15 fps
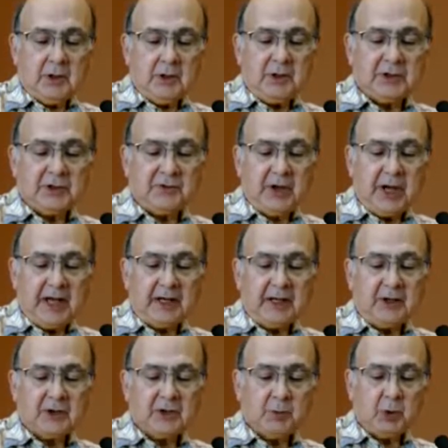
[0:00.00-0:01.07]
This
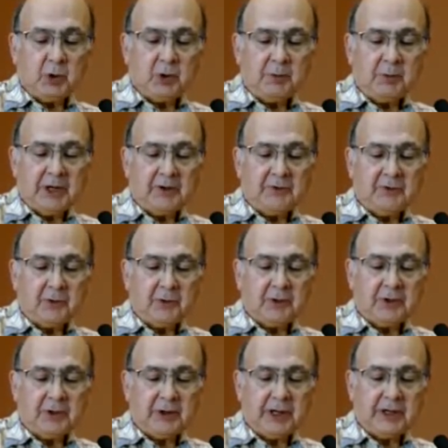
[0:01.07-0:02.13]
valley is more metaphor
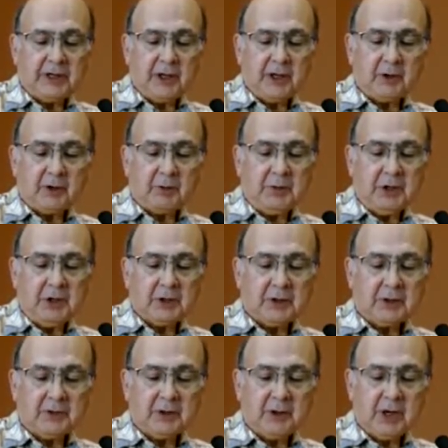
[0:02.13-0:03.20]
than I dare admit